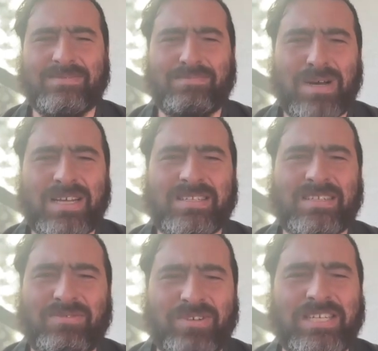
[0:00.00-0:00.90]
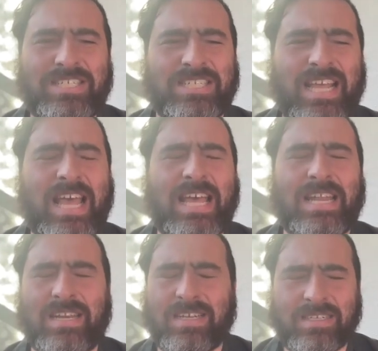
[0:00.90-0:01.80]
Must reach
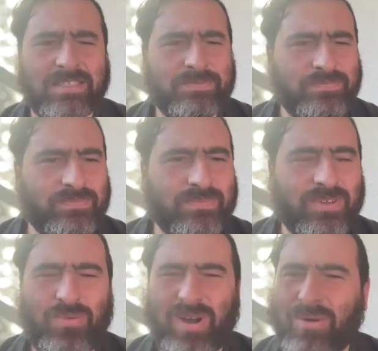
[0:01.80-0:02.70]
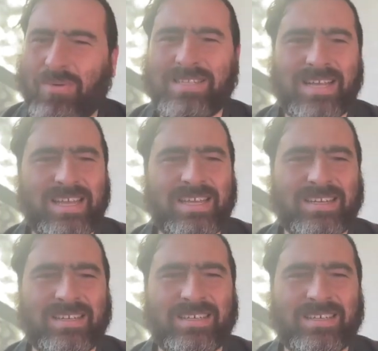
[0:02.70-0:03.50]
10 where was I?